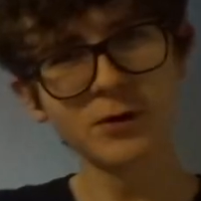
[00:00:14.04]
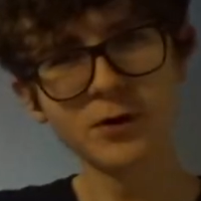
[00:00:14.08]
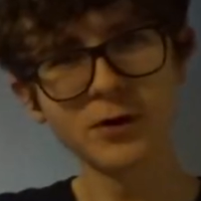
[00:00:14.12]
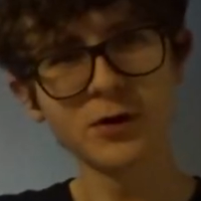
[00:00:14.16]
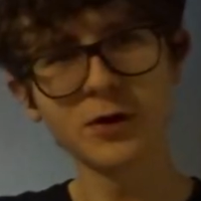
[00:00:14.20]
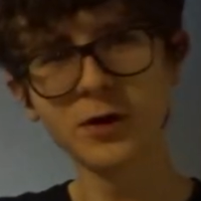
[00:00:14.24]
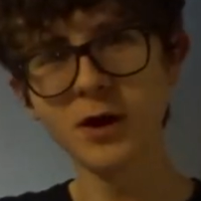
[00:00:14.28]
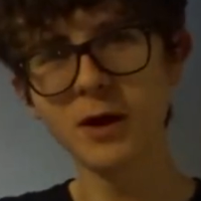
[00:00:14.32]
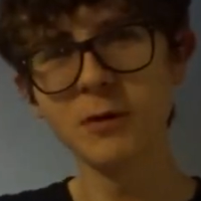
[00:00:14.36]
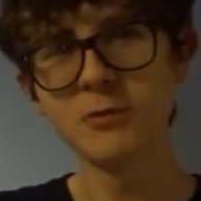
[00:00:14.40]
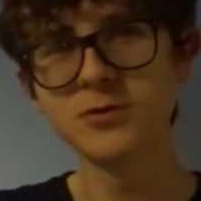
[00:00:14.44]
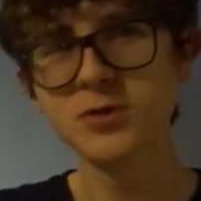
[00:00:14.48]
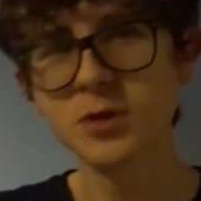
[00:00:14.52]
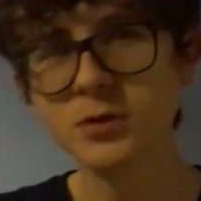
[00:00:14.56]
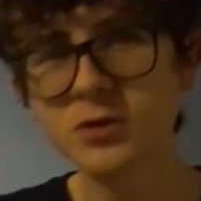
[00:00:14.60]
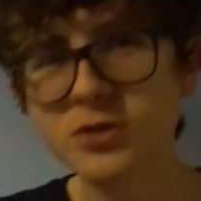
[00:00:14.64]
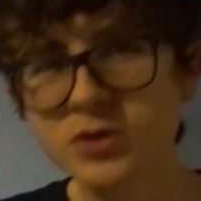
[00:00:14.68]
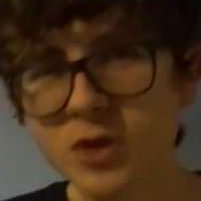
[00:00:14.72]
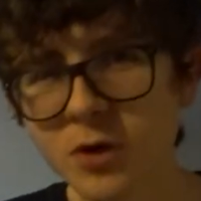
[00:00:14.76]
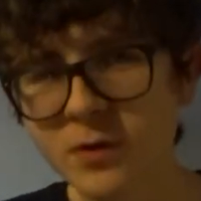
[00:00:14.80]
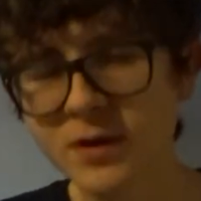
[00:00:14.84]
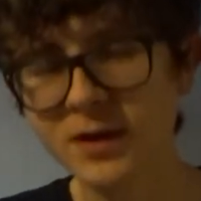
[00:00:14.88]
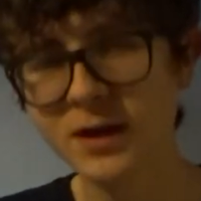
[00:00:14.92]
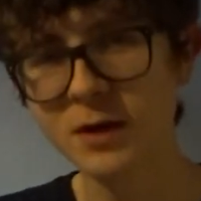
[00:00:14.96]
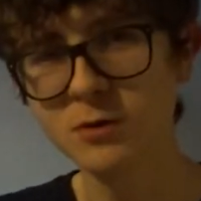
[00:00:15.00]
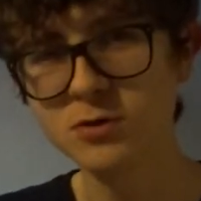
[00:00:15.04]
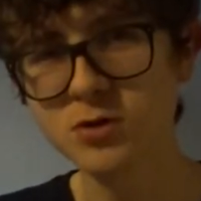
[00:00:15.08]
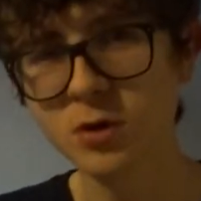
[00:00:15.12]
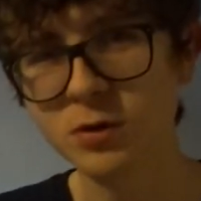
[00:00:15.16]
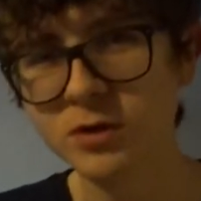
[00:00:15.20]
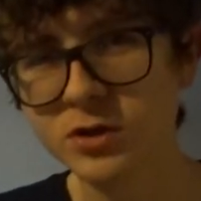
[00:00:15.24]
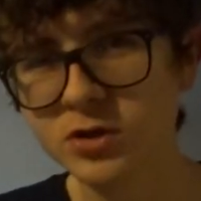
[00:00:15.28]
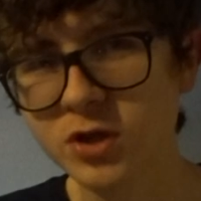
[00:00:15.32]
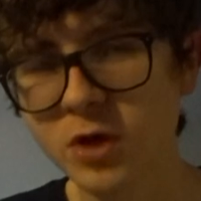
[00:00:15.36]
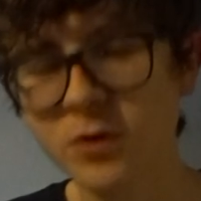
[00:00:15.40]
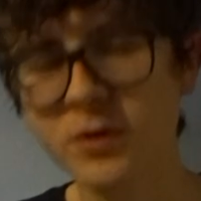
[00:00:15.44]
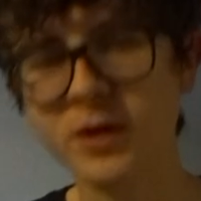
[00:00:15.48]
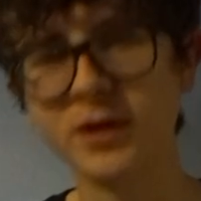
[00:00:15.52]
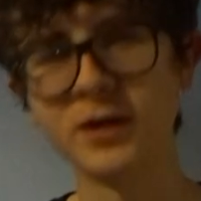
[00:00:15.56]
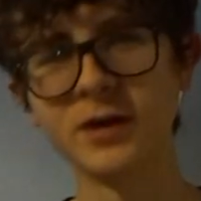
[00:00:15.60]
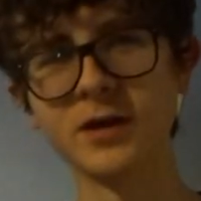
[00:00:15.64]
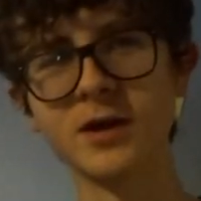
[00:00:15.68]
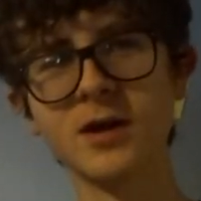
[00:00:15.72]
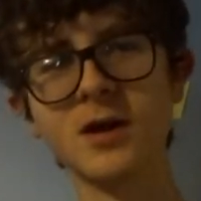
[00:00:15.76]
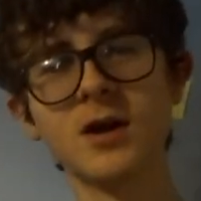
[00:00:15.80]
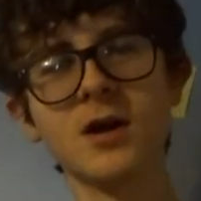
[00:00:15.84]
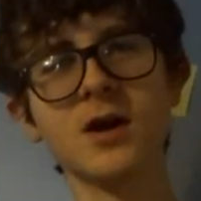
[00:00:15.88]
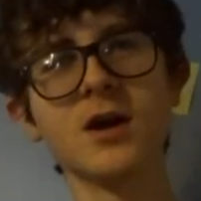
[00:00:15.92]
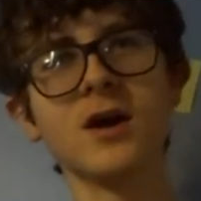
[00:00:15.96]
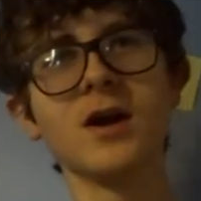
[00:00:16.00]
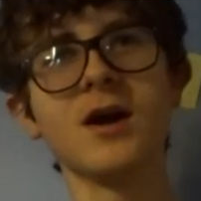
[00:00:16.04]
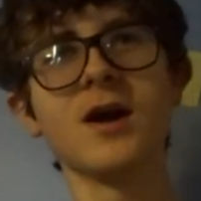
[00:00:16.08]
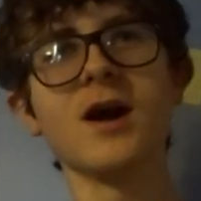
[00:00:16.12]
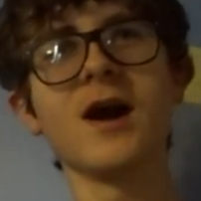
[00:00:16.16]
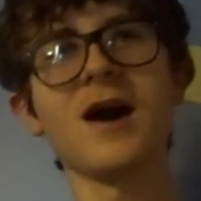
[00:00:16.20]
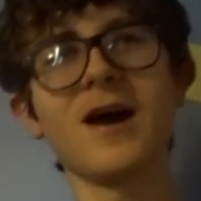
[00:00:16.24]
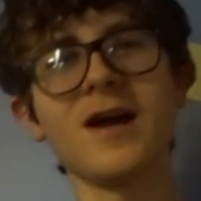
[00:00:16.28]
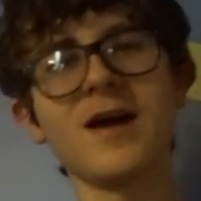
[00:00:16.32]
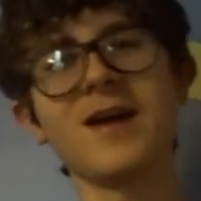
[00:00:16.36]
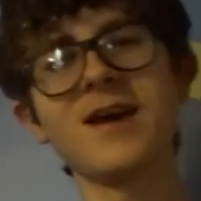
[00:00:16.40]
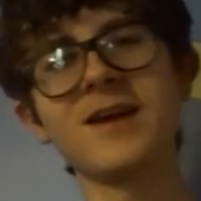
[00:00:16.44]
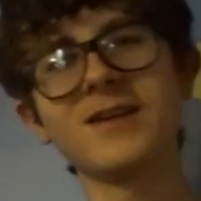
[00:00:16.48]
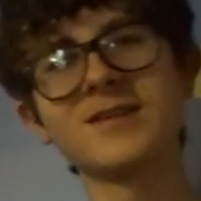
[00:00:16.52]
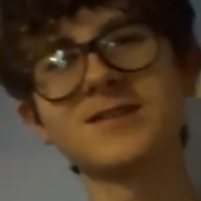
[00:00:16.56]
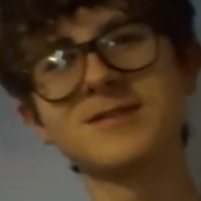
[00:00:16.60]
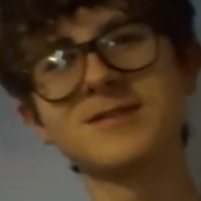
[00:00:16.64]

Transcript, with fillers: no, no, I was only joking, I was only joking. It,